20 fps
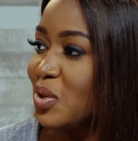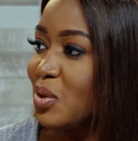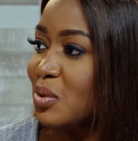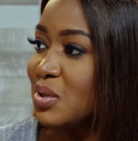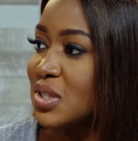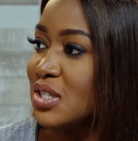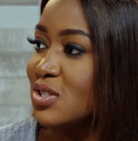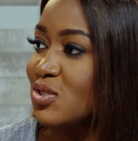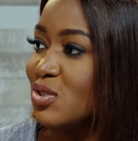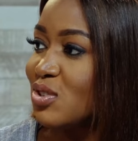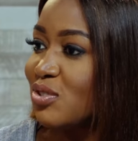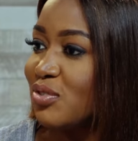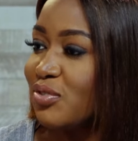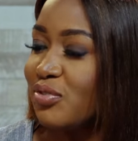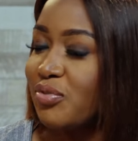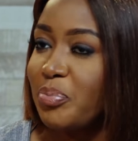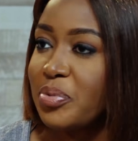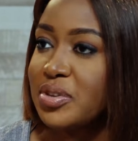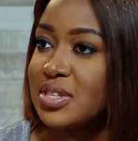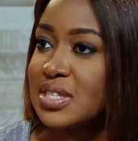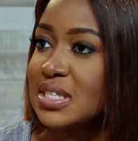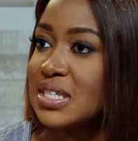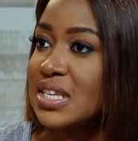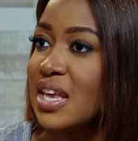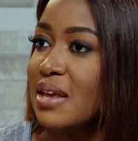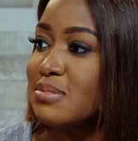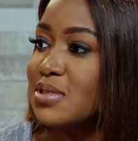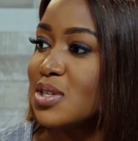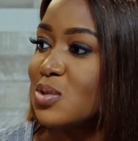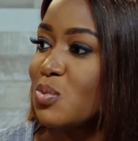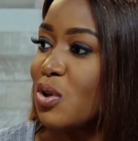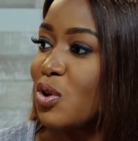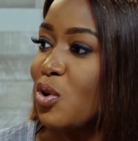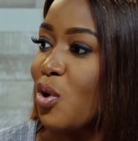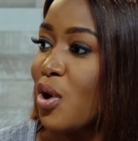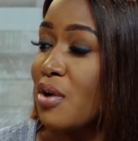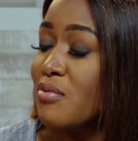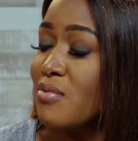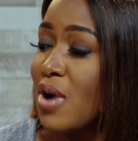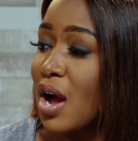with all these sort of Ponzi schemes as well
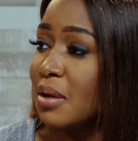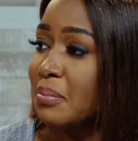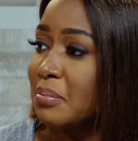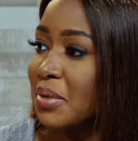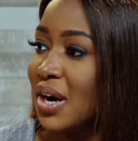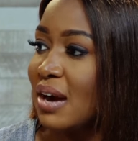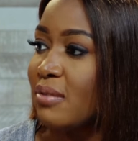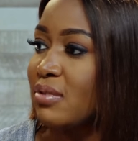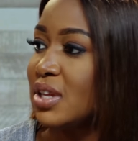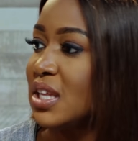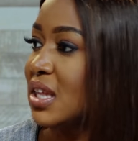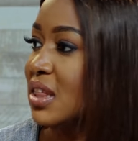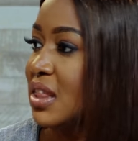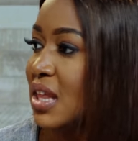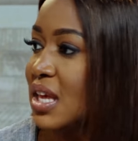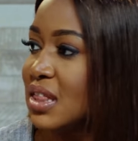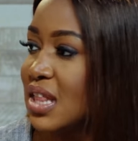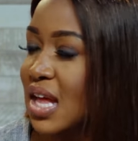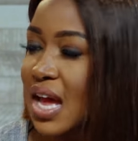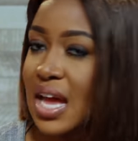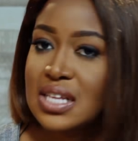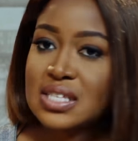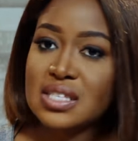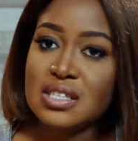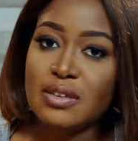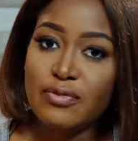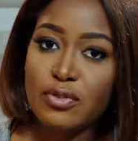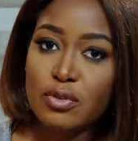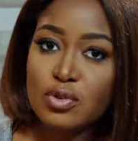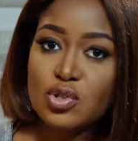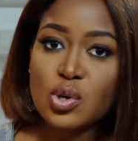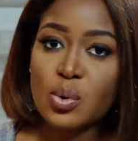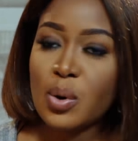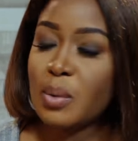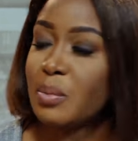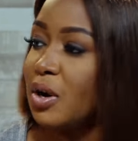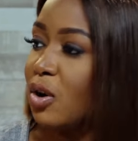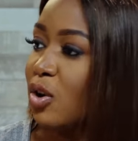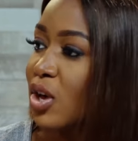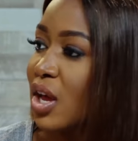going around, but I really think that it's the future
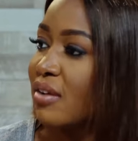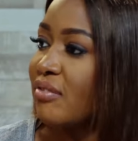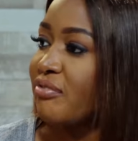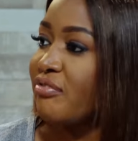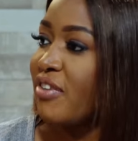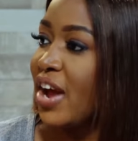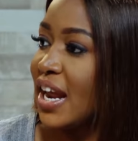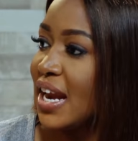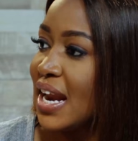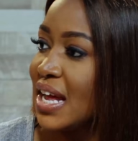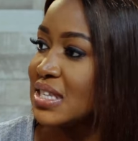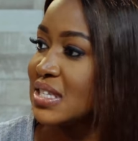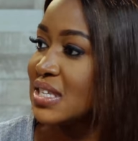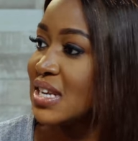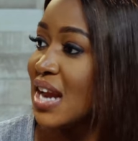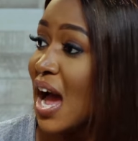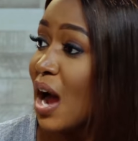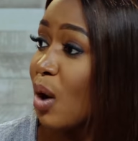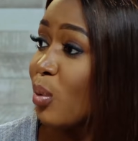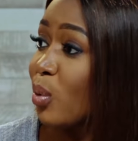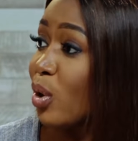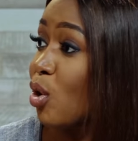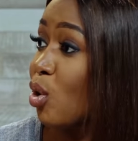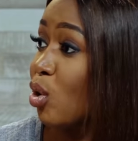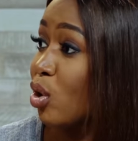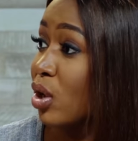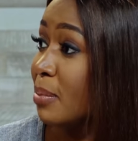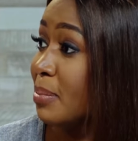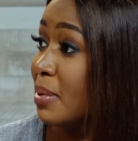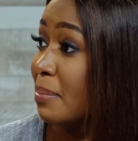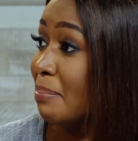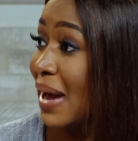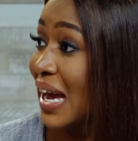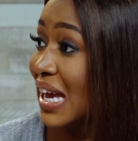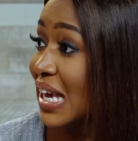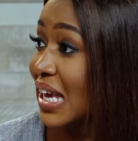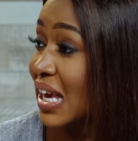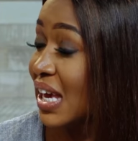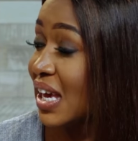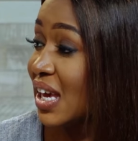when we look at finance and how we're all going to be
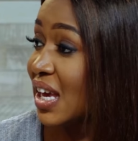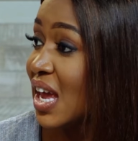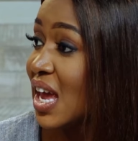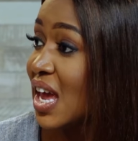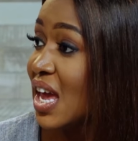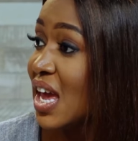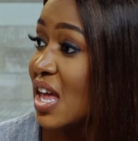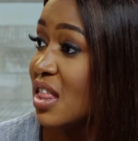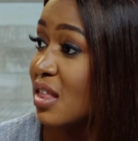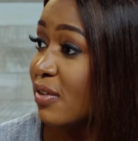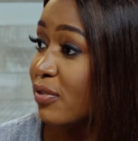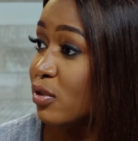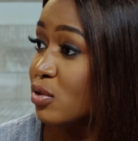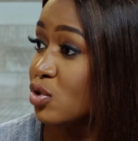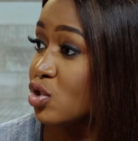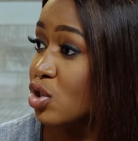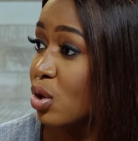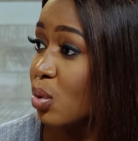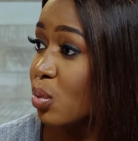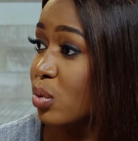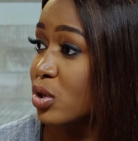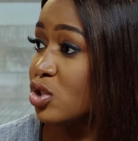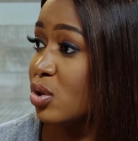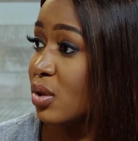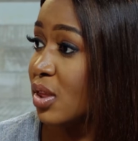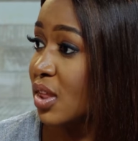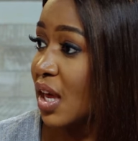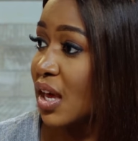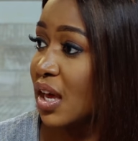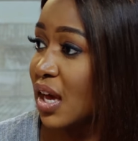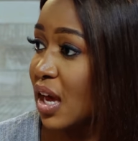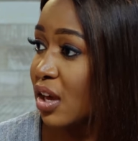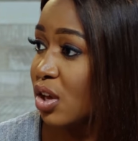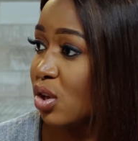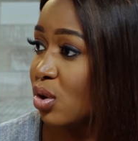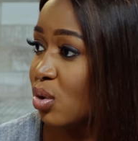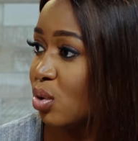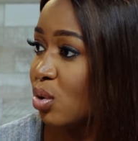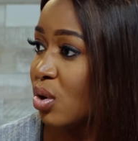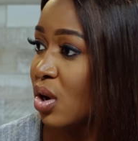banking in the future. What do you think? Are
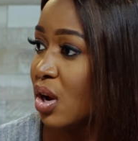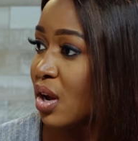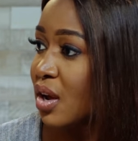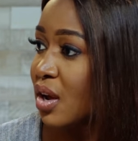you